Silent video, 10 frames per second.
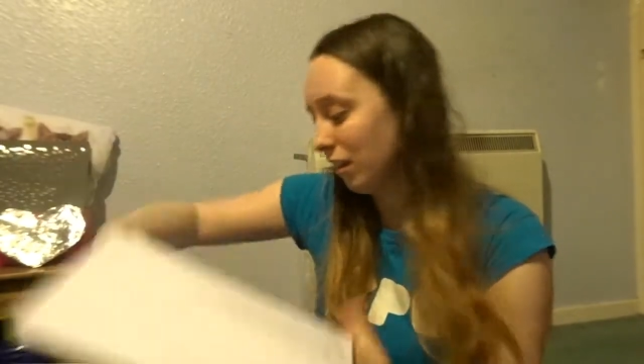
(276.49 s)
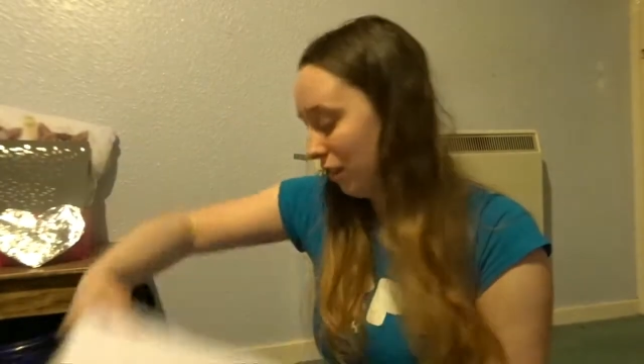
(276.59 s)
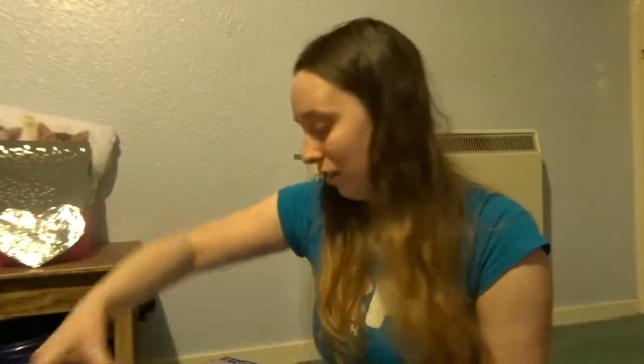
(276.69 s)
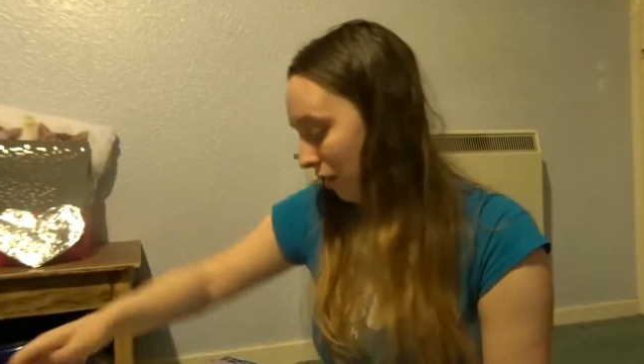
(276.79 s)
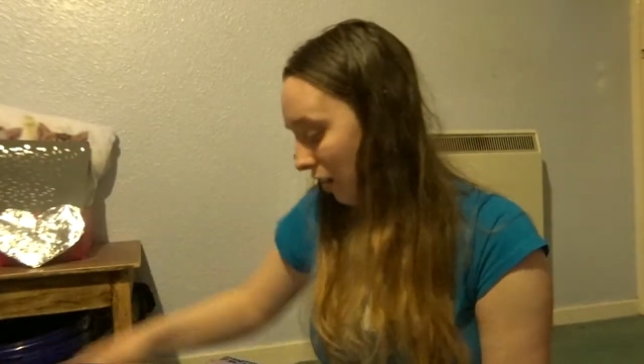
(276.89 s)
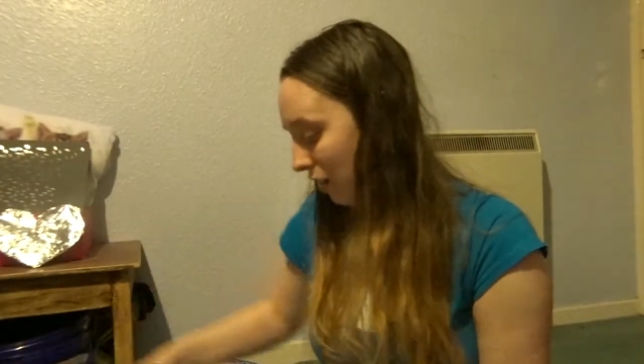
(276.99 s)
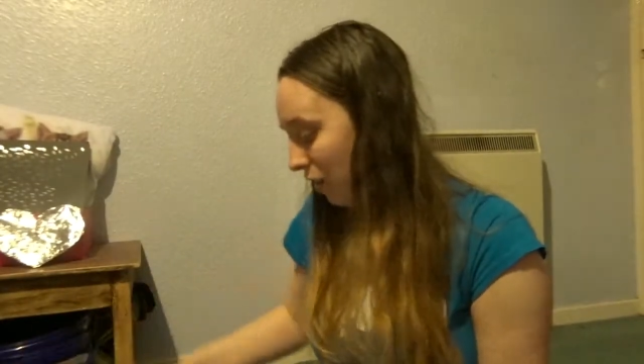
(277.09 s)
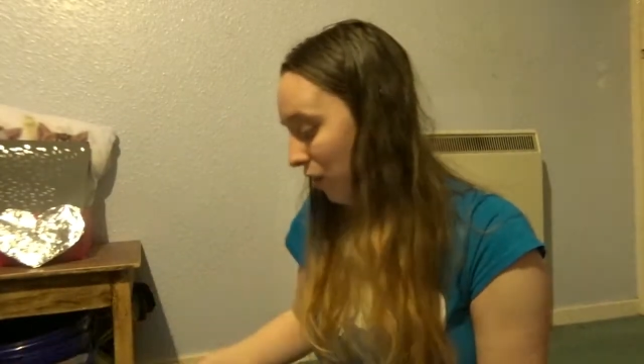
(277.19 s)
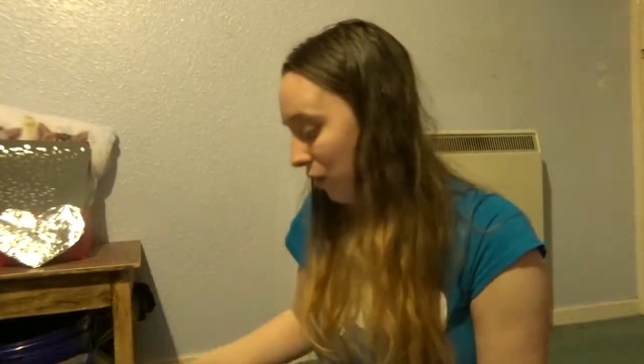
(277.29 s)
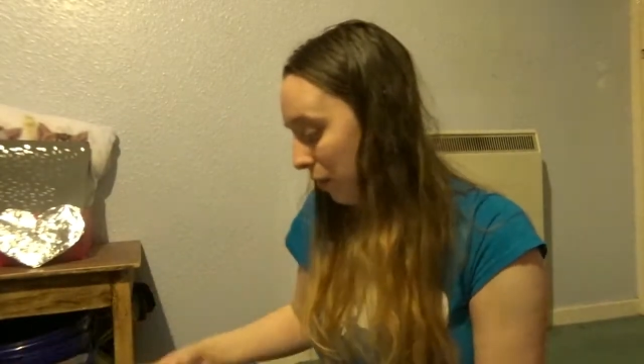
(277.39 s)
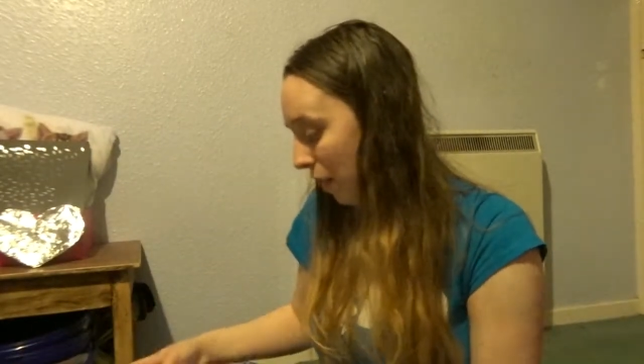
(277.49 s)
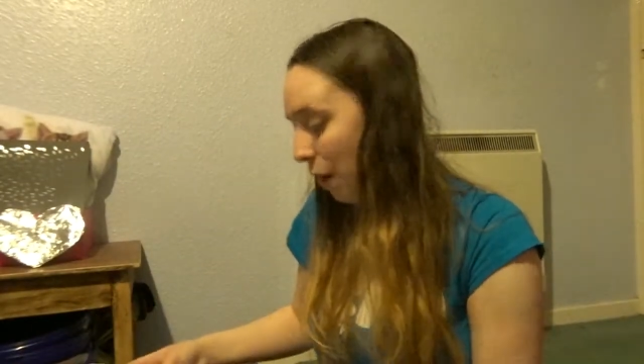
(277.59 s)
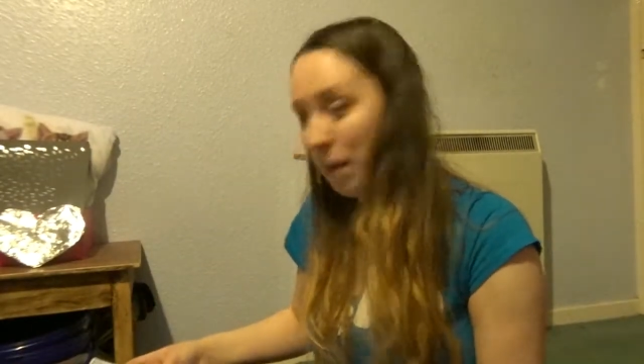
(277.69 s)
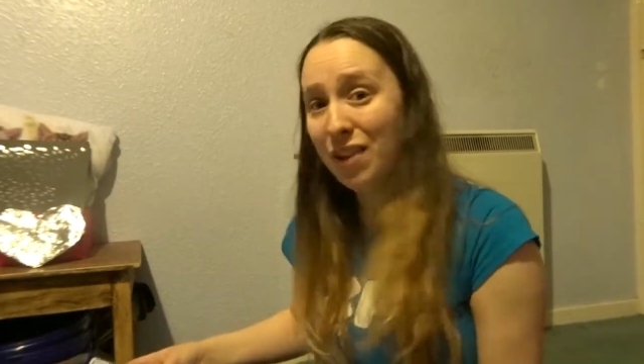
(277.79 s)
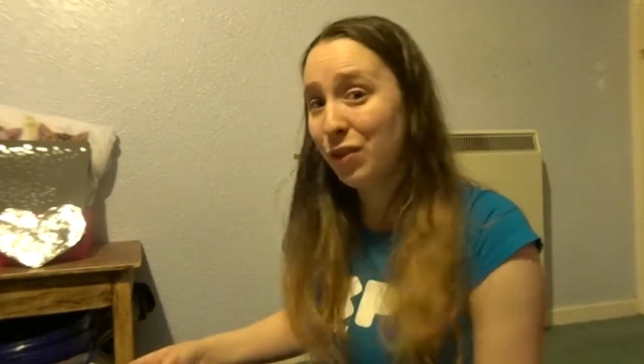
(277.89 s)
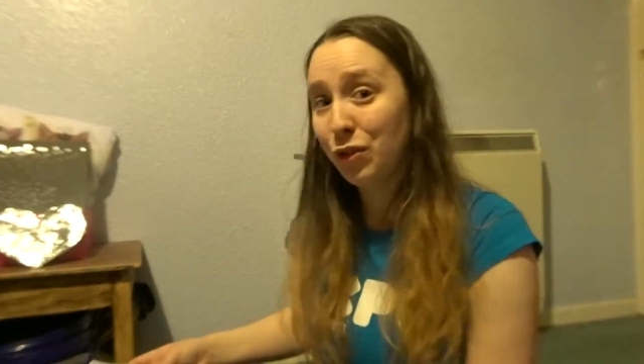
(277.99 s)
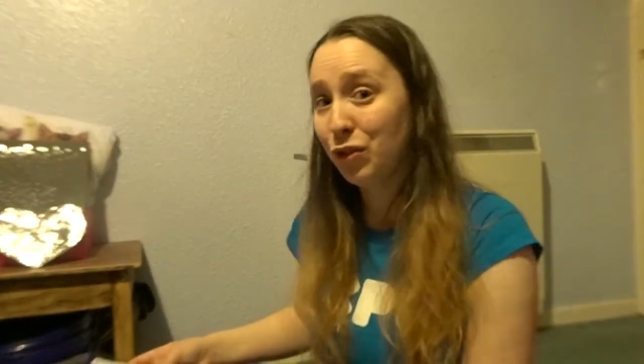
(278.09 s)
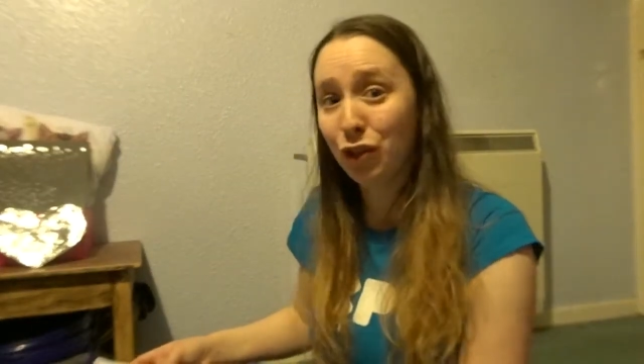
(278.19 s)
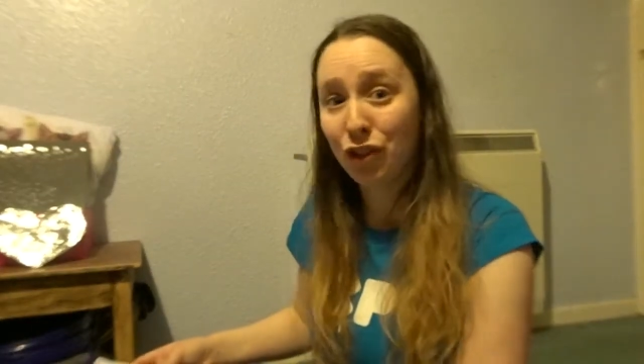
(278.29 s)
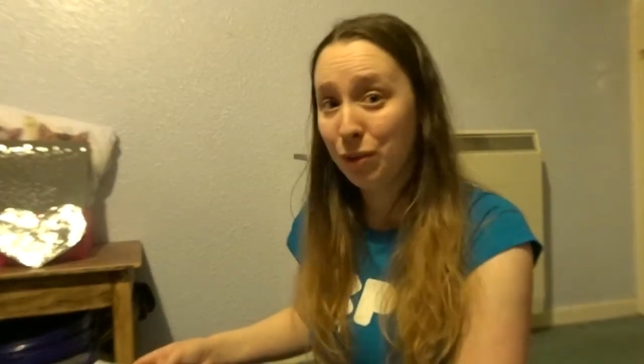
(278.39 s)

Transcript: I still have some now, but I don't draw